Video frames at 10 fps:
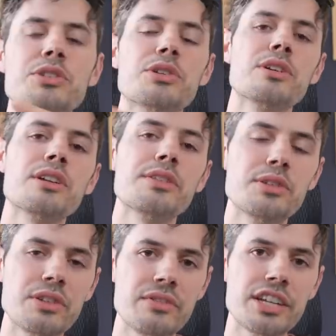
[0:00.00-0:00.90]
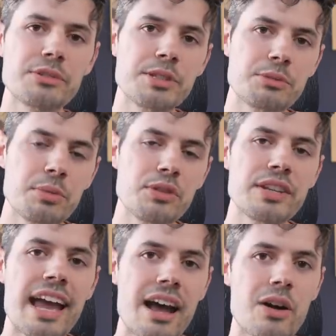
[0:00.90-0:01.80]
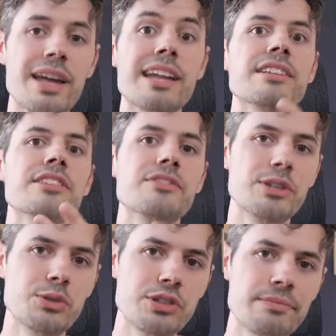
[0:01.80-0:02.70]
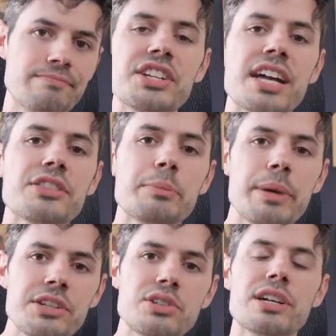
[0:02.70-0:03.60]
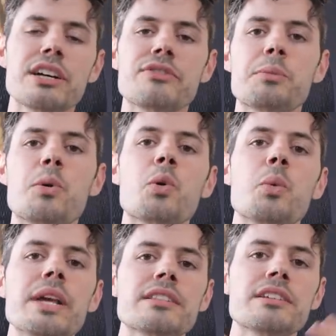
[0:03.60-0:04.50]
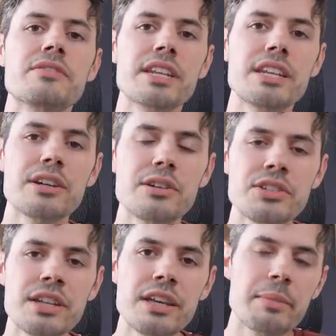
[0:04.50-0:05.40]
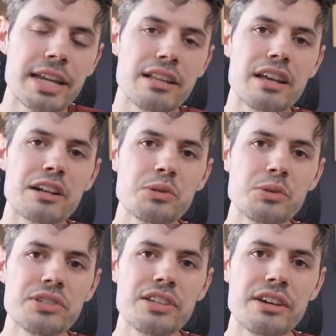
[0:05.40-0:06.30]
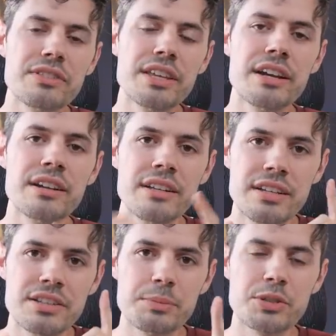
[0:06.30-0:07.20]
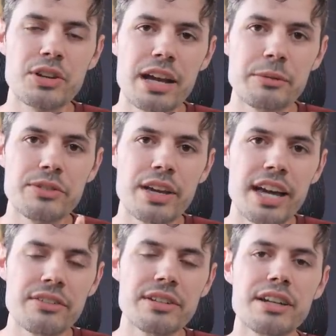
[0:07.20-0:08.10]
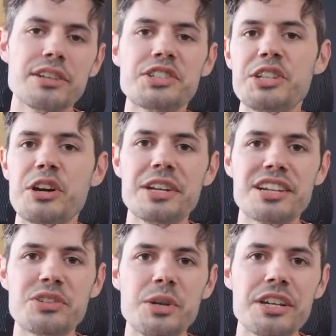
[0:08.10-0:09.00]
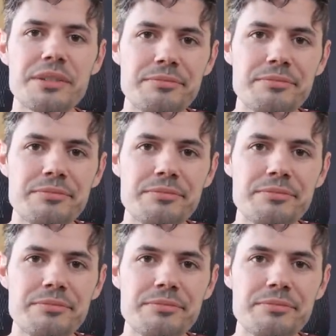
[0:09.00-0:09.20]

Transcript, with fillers: return on those investments, both now and in the future. Check out the Patreon for more weekly videos, making a lot of cool stuff there. Subscribe if you haven't, and I'll see y'all next week.